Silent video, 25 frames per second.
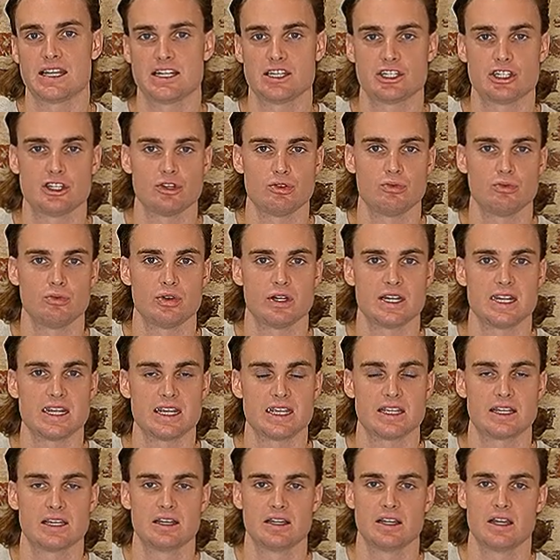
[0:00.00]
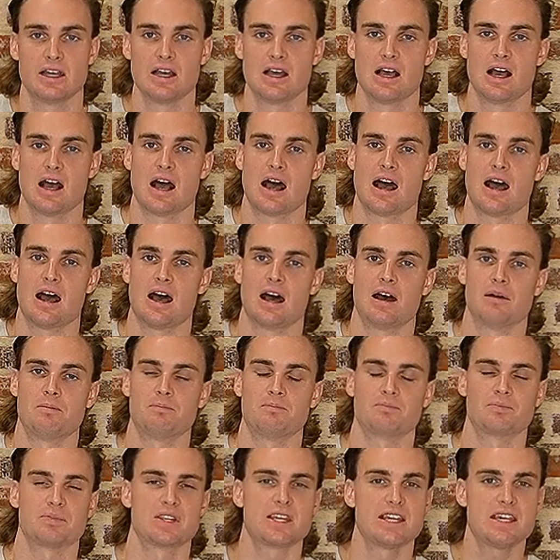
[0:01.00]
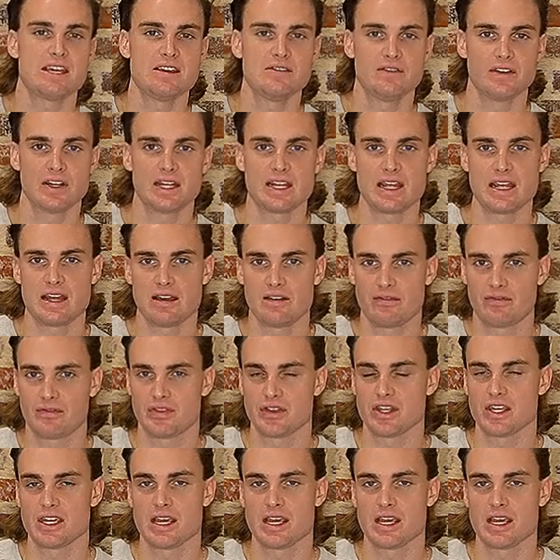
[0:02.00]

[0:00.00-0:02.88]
is unique. Even if